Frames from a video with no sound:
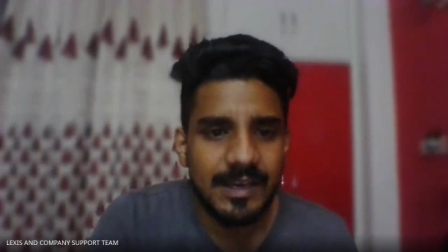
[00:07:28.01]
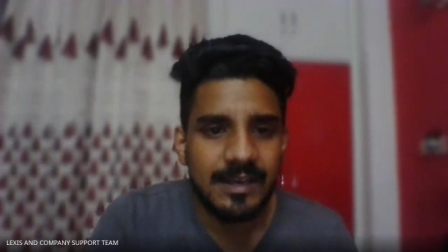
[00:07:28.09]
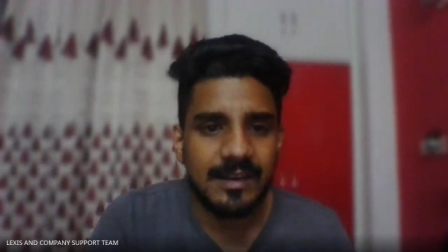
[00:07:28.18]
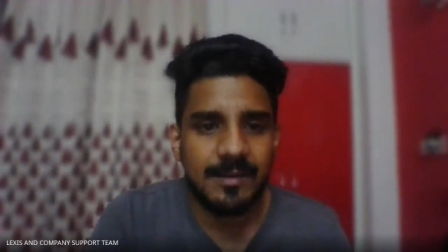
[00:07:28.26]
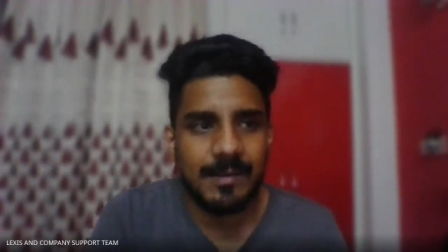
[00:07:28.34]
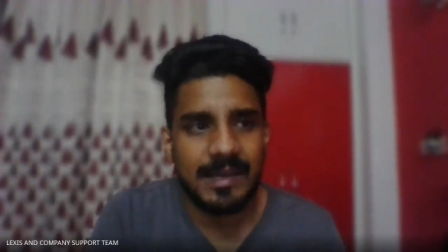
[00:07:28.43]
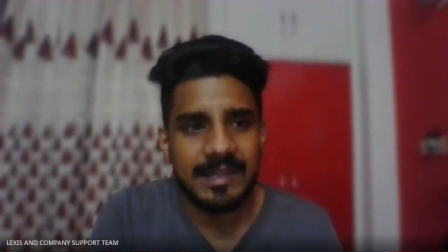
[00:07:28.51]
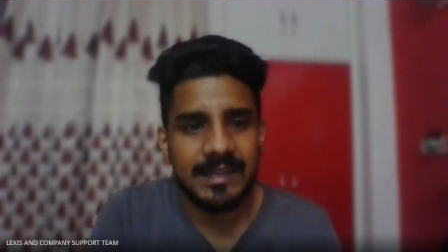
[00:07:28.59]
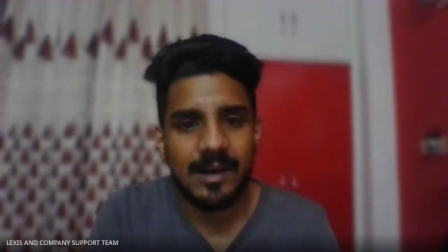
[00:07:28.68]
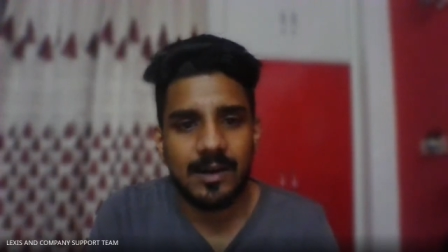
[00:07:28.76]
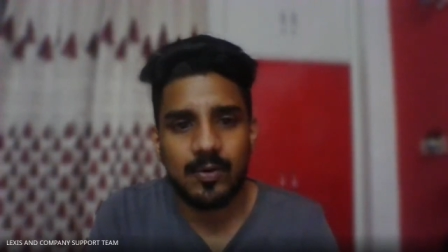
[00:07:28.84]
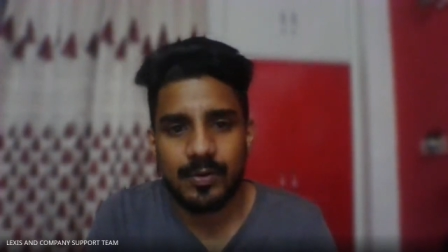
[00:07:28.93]
remain
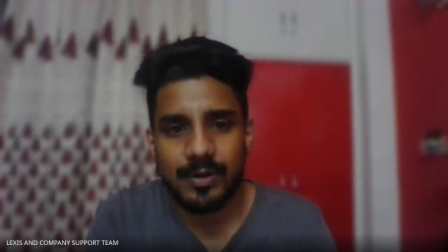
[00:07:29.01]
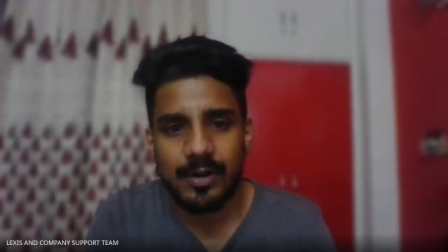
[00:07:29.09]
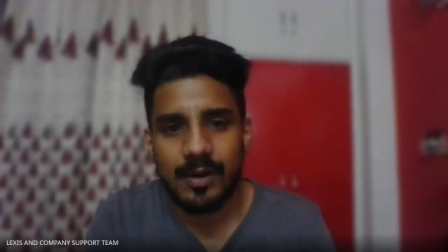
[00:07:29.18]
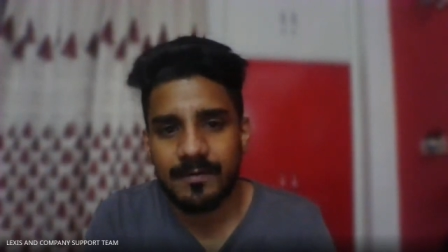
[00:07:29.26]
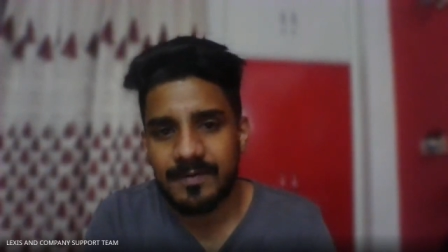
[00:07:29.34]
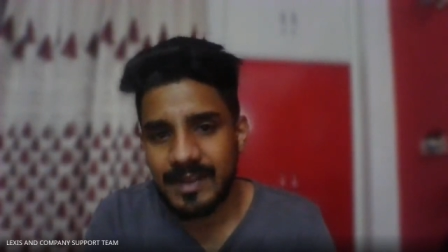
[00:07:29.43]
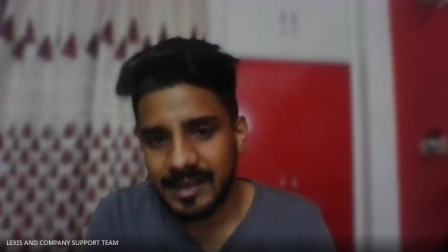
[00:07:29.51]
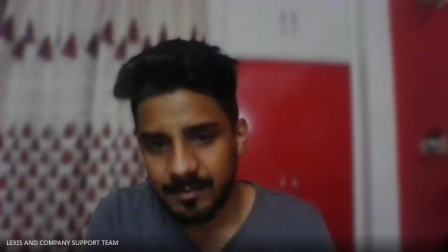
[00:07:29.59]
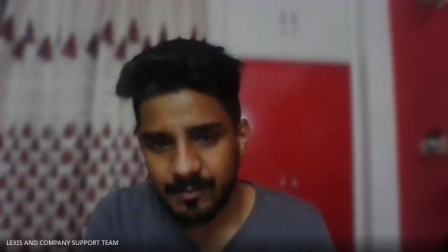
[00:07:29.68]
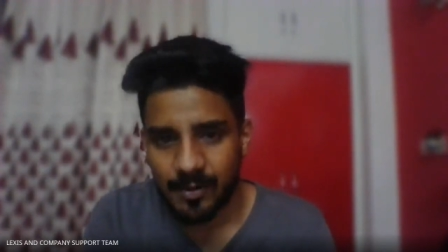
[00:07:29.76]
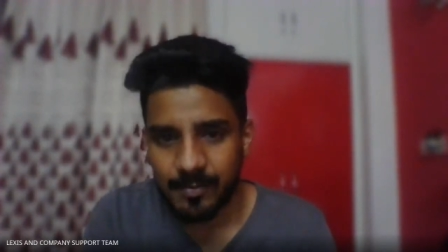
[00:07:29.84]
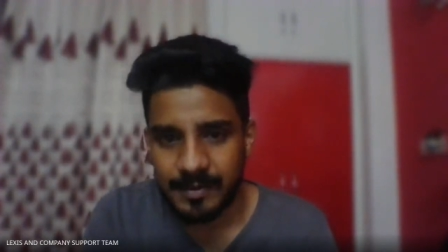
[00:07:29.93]
the owner of that
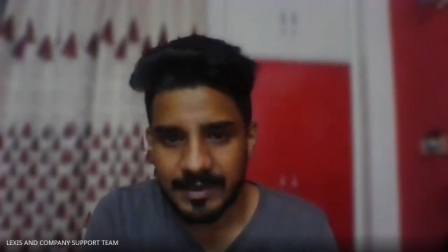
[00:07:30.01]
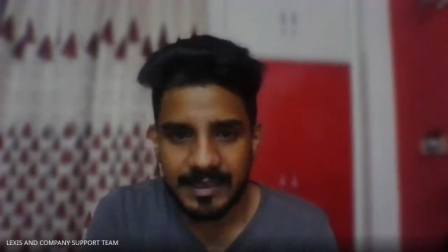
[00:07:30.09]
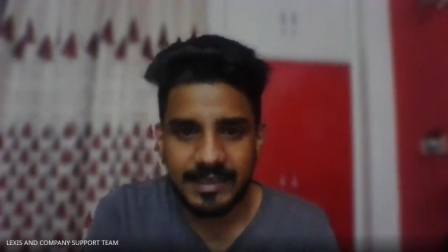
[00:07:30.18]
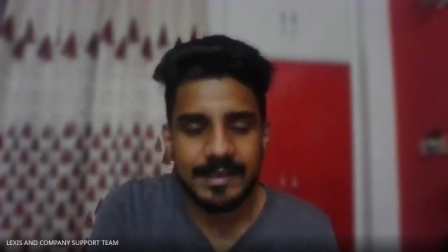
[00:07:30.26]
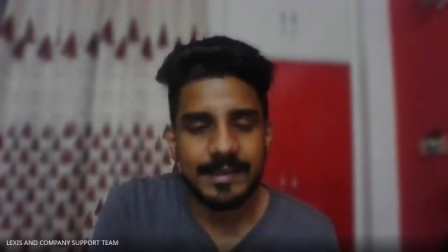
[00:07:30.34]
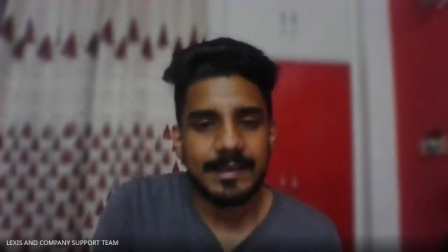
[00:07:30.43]
property.